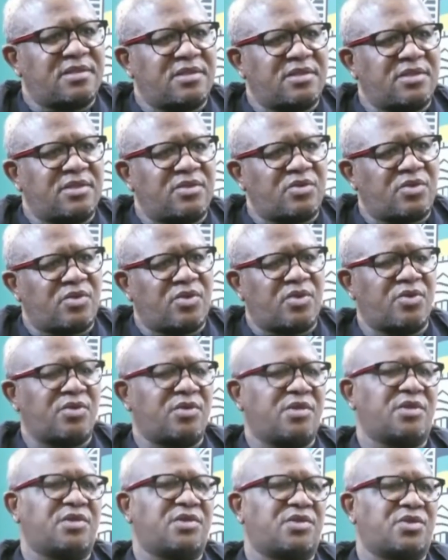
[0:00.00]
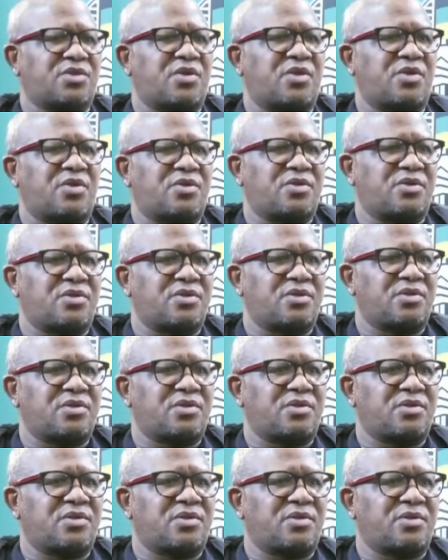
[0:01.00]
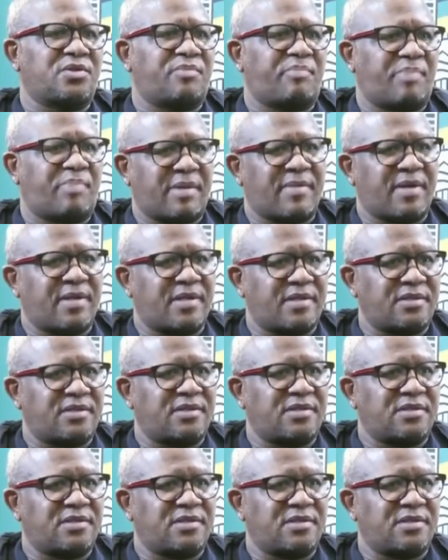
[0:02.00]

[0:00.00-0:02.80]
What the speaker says: No, it is not permanent.